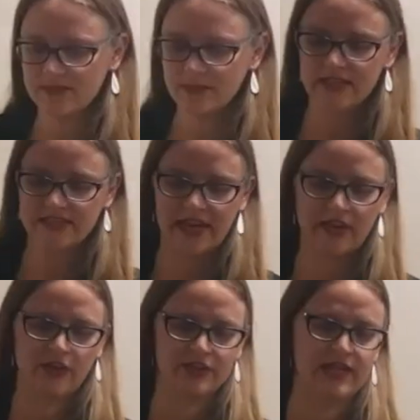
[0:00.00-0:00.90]
some
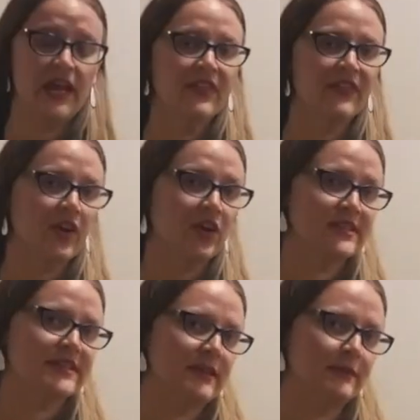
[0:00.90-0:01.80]
containers that are
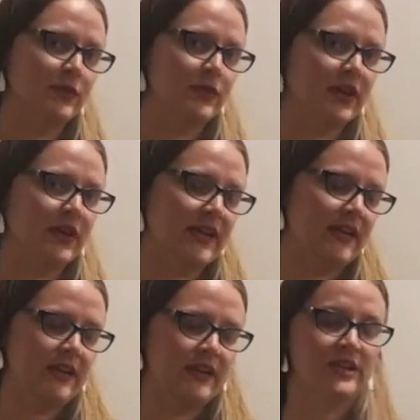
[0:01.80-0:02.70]
similar
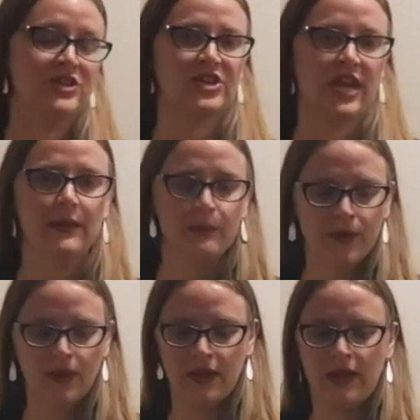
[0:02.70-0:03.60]
in
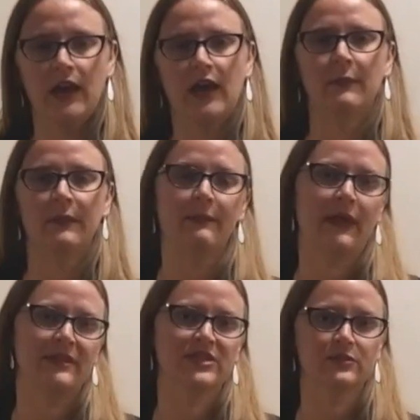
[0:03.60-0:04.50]
shape um, but
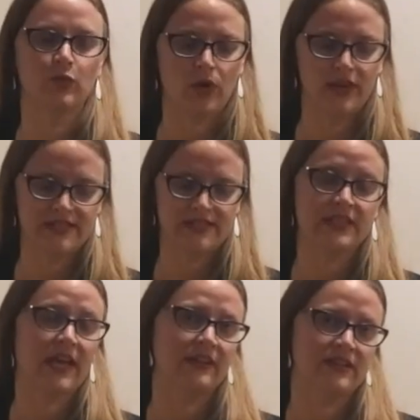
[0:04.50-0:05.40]
maybe just one is
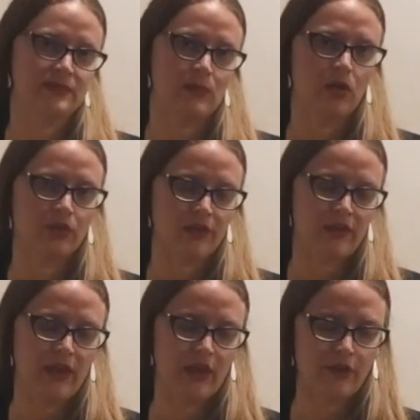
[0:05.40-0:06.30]
slightly smaller
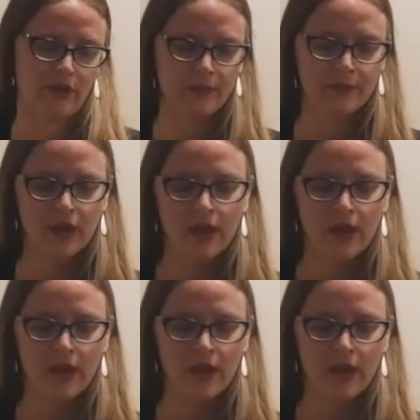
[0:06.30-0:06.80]
than the other.